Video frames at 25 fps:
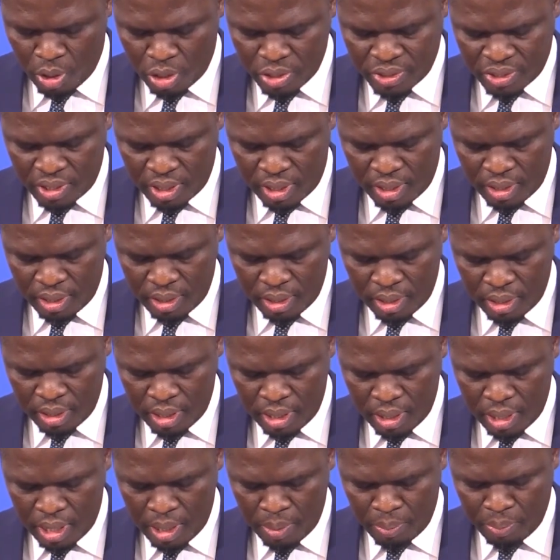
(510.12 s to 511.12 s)

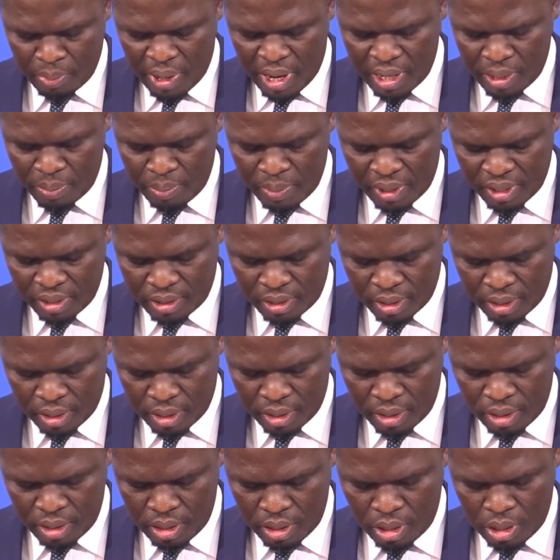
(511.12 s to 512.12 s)
boxing, badminton.
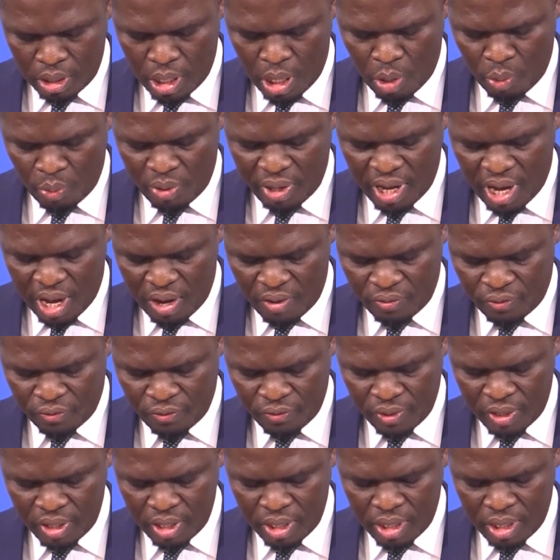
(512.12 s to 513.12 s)
And we have
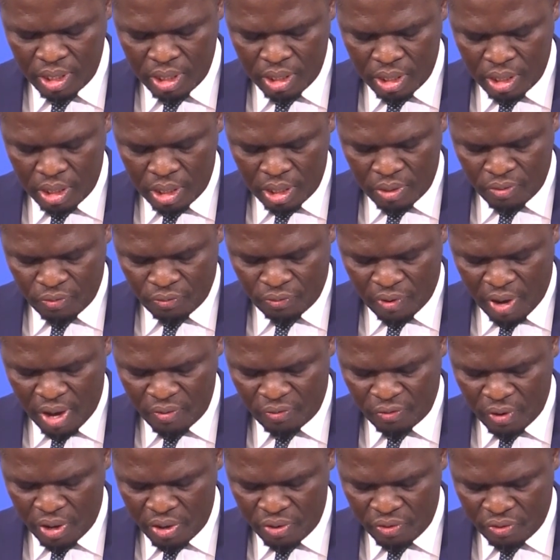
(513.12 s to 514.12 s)

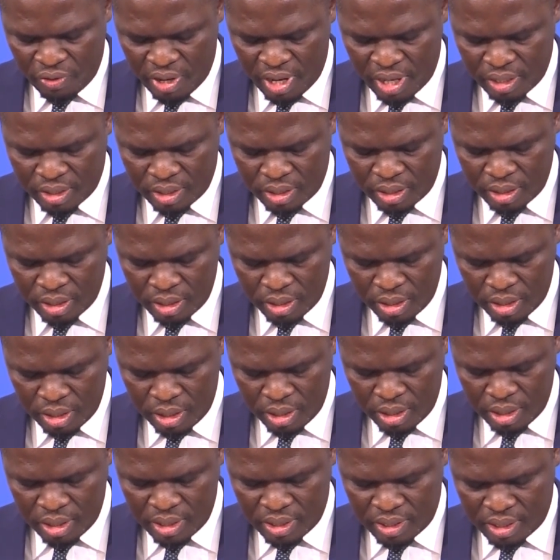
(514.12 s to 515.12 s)

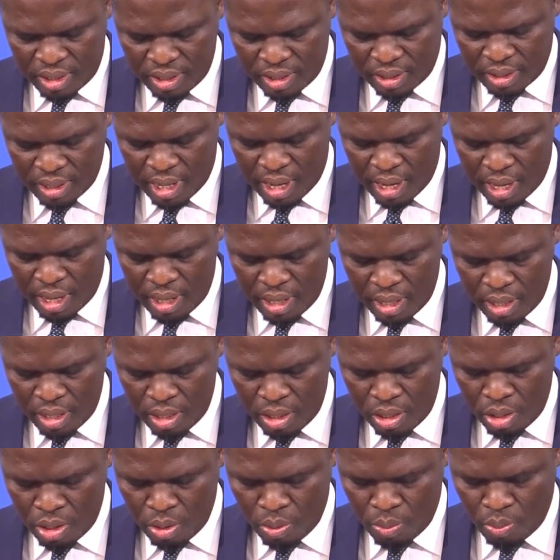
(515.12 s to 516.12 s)
500-seater
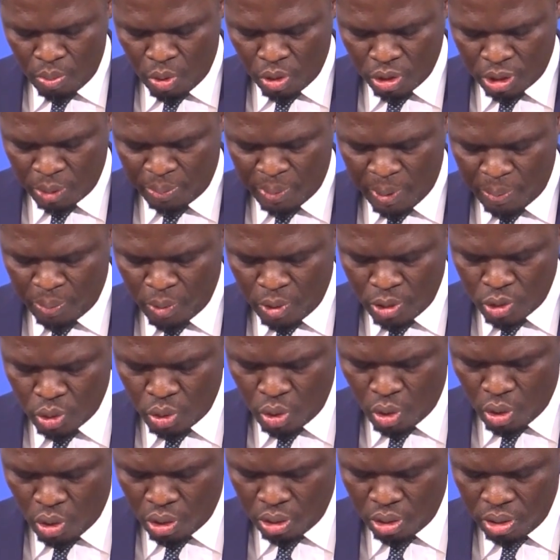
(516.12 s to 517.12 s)

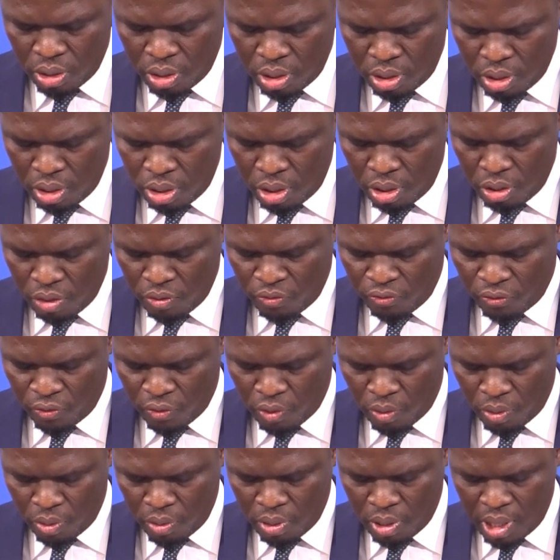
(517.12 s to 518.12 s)
multipurpose hall
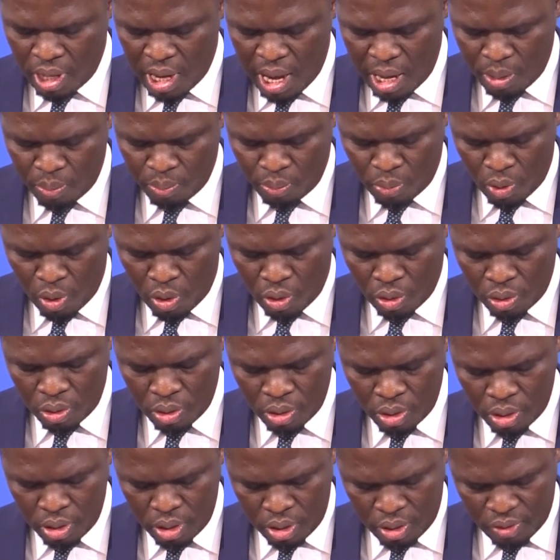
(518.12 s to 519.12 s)
for handball,
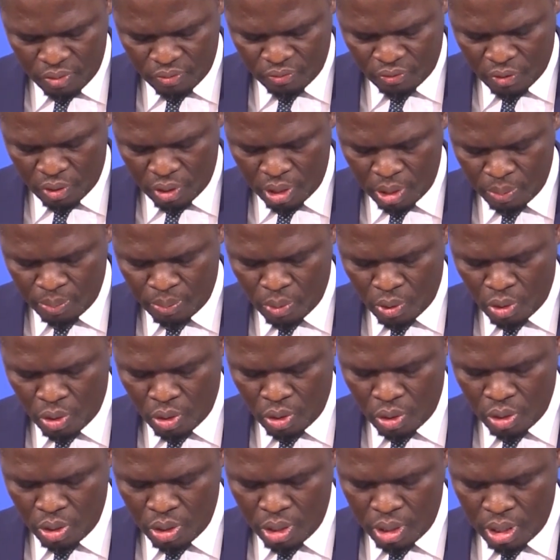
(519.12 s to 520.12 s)

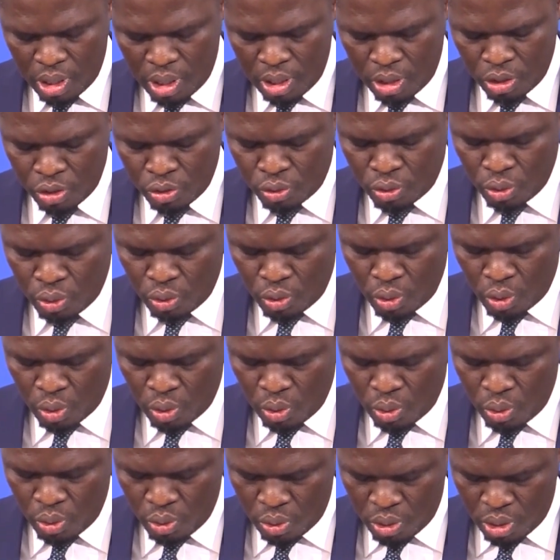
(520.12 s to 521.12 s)
volleyball,
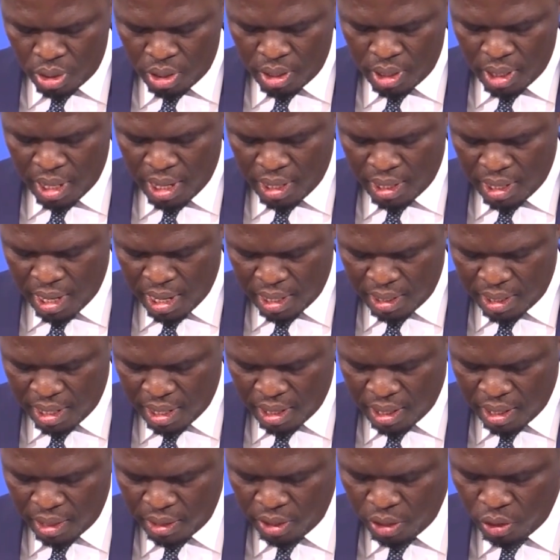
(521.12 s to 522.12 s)
judo, and
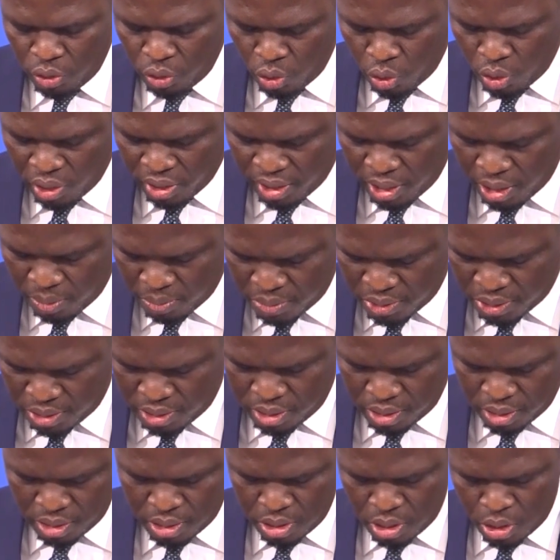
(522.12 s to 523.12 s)
other indoor
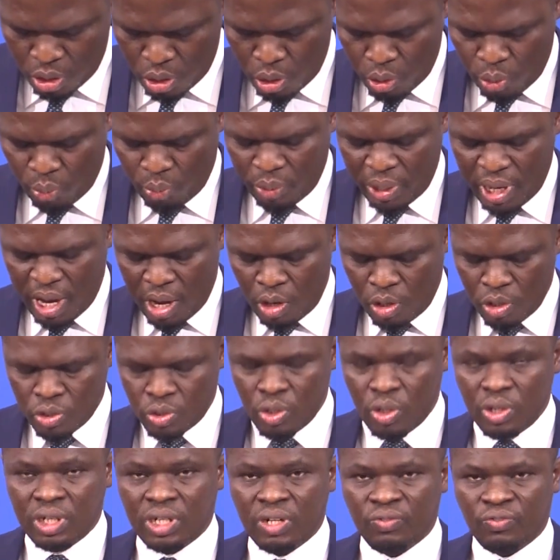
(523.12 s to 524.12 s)
games. We are
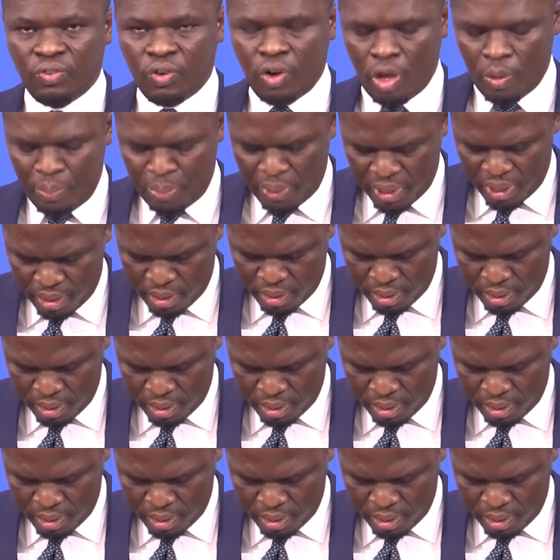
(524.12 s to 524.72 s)
also developing